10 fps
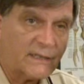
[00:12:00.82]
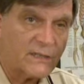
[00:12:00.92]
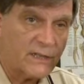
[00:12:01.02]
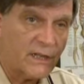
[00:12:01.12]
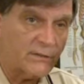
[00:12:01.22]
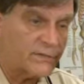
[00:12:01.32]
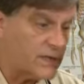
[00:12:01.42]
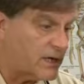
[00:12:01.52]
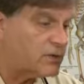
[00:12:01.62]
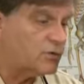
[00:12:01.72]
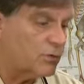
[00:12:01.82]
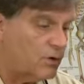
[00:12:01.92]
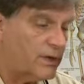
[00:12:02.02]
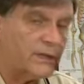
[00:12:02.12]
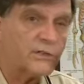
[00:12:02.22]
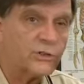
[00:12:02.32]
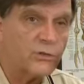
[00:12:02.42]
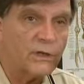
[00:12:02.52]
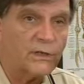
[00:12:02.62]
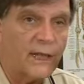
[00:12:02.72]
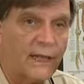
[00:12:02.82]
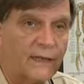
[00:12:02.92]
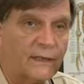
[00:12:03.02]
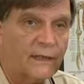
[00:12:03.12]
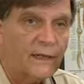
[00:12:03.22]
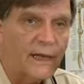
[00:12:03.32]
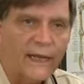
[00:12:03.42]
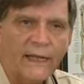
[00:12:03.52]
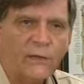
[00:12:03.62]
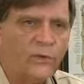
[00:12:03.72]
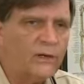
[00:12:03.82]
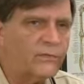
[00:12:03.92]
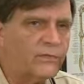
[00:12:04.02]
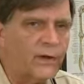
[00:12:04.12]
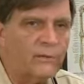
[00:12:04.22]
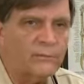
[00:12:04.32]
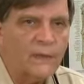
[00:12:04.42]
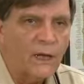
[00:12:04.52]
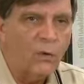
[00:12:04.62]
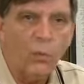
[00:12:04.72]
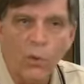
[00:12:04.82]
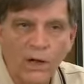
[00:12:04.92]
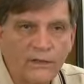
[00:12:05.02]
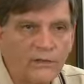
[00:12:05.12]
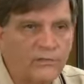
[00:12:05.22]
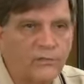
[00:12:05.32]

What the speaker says: itself starts growing the short leg anywhere from 1 to